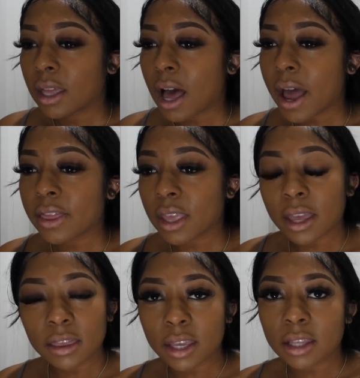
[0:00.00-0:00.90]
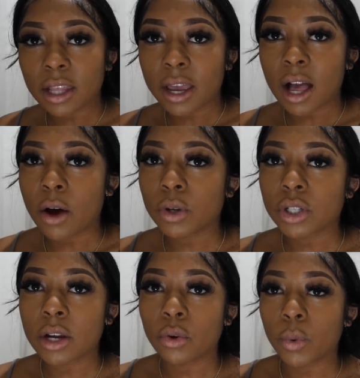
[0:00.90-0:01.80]
I, and then like I was
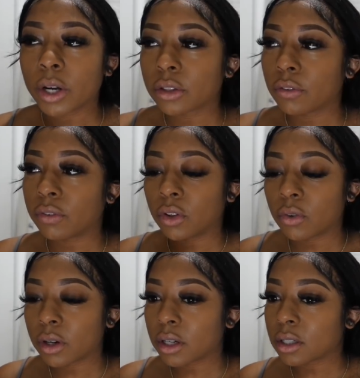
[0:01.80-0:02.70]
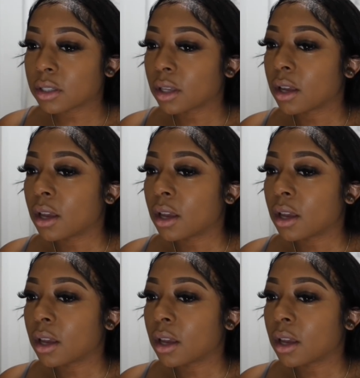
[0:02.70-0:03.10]
trying to work the floors.